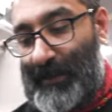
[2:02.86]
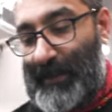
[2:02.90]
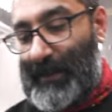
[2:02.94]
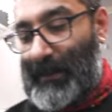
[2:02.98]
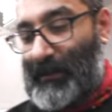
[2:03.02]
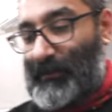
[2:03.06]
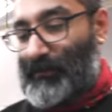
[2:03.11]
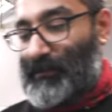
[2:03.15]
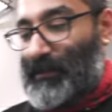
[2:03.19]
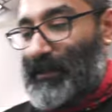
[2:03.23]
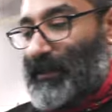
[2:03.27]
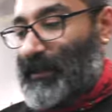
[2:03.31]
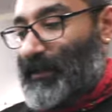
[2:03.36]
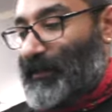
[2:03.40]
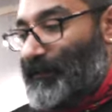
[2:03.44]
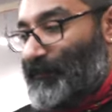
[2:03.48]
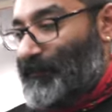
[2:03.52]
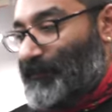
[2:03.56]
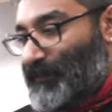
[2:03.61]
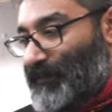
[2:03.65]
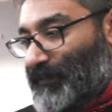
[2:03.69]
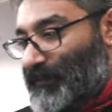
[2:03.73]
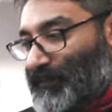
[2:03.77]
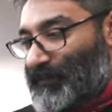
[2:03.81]
towels here
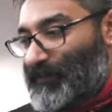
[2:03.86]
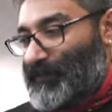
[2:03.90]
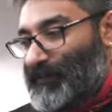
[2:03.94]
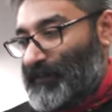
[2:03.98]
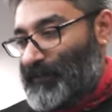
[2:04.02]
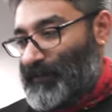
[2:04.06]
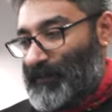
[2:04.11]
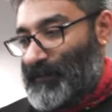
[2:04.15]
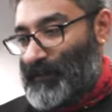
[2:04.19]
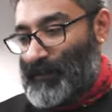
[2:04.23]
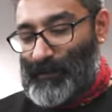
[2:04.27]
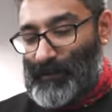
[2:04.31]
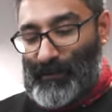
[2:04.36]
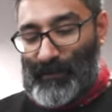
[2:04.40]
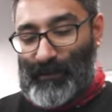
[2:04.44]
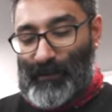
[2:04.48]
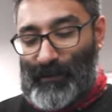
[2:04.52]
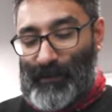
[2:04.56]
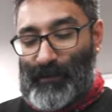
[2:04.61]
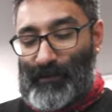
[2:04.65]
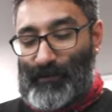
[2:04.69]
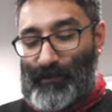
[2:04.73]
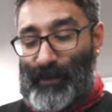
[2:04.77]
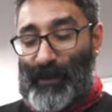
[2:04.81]

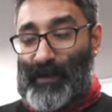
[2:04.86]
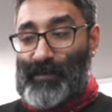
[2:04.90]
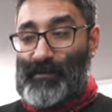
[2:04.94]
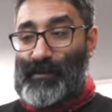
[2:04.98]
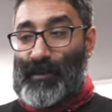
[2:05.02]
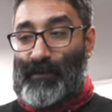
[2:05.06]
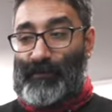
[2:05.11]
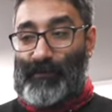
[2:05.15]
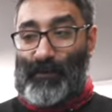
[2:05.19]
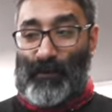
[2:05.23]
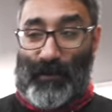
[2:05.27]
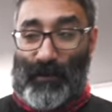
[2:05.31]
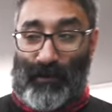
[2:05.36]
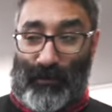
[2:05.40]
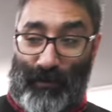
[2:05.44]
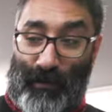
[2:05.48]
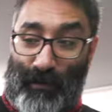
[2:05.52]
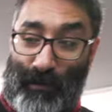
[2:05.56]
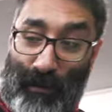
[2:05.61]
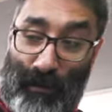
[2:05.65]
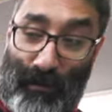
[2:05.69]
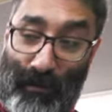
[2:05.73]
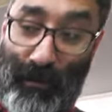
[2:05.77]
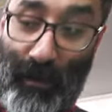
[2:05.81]
because they've got it on the
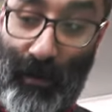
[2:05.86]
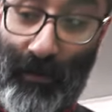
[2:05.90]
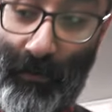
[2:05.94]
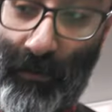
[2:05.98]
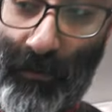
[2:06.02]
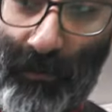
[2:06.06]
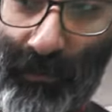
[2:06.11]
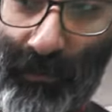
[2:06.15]
logo